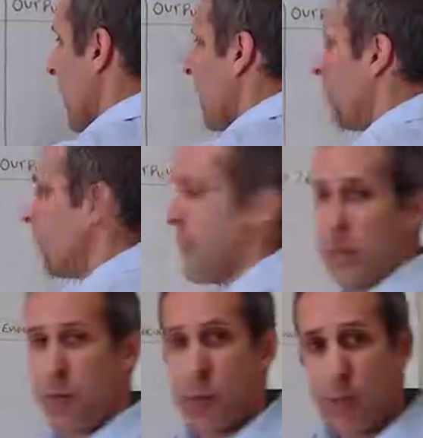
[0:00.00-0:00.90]
These are the
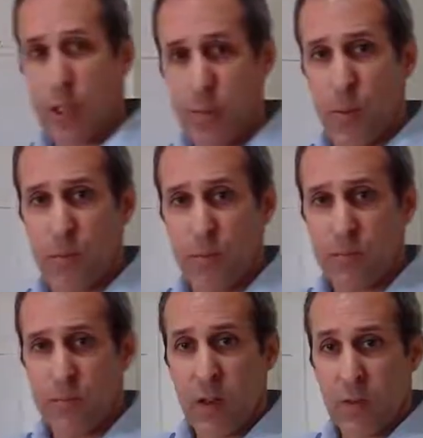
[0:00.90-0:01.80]
people responsible
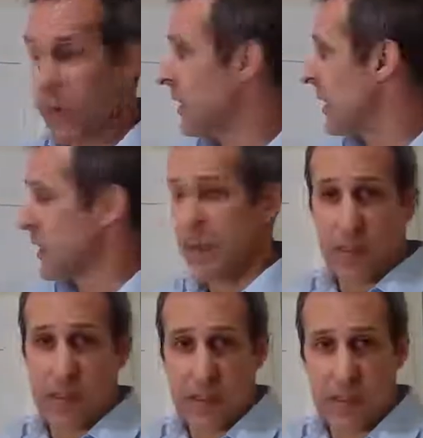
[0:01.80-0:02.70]
for these
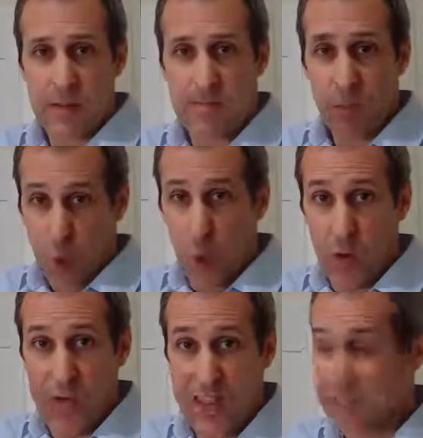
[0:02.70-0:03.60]
activities. All
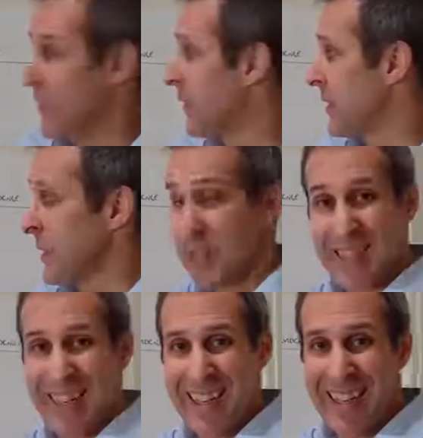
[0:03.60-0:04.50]
of these
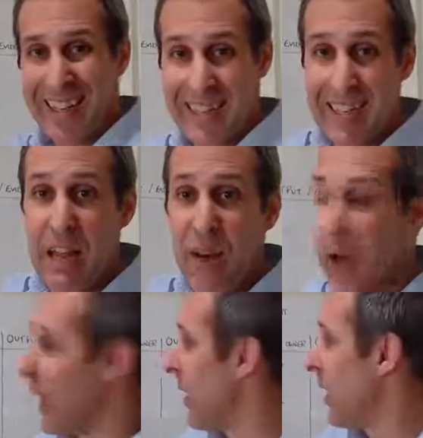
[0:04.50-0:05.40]
activities
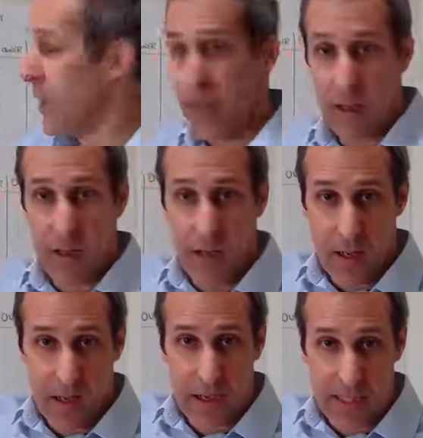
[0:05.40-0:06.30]
deliver
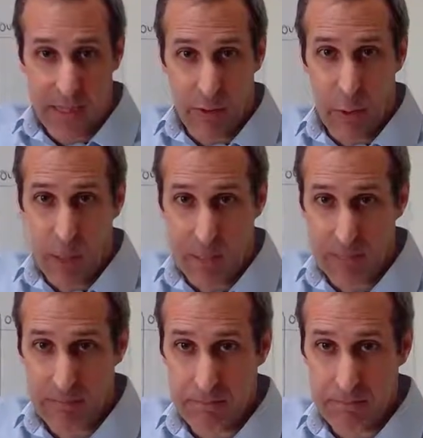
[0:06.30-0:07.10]
against that requirement.